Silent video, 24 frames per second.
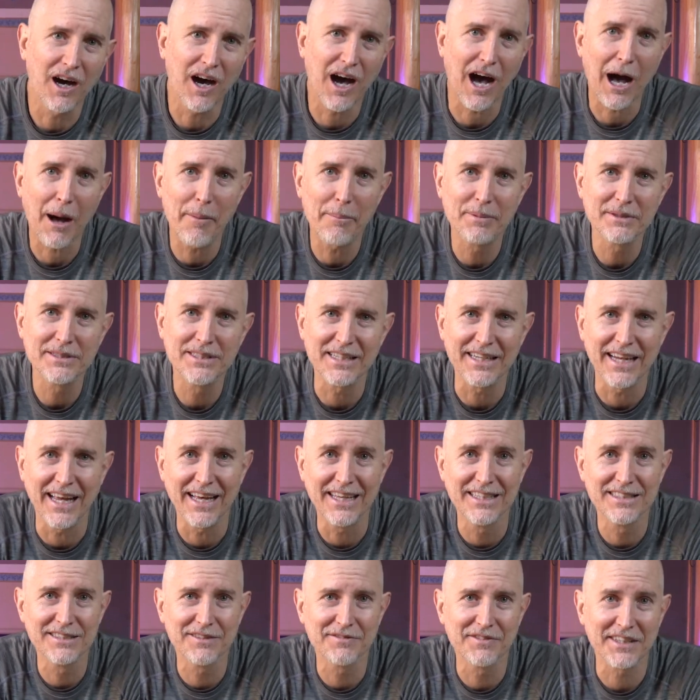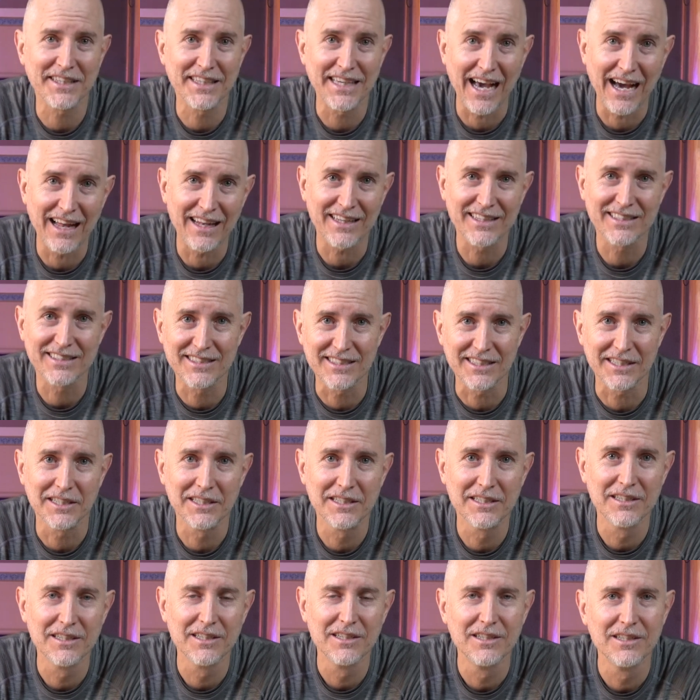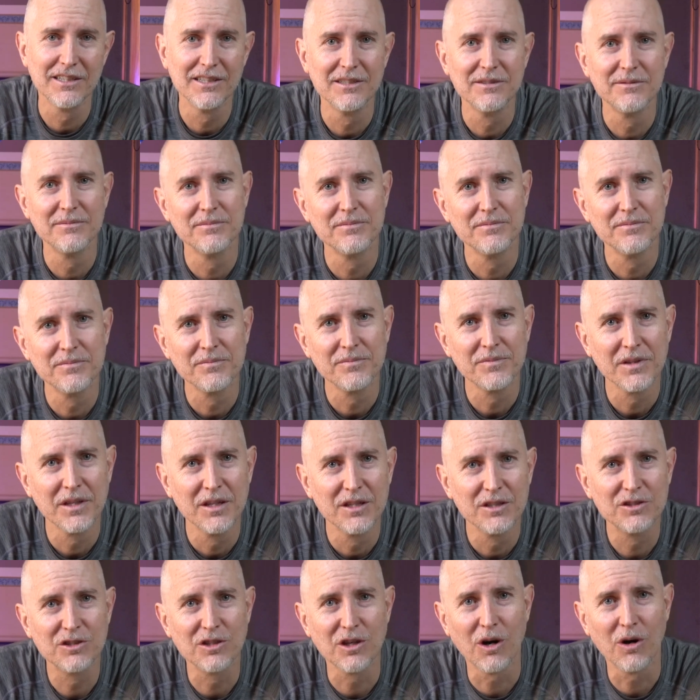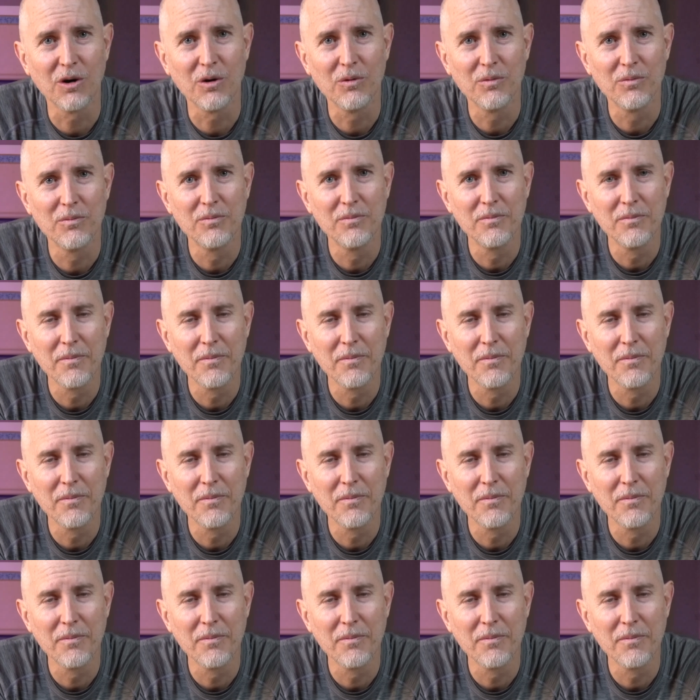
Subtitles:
opposite ends of the galaxy. So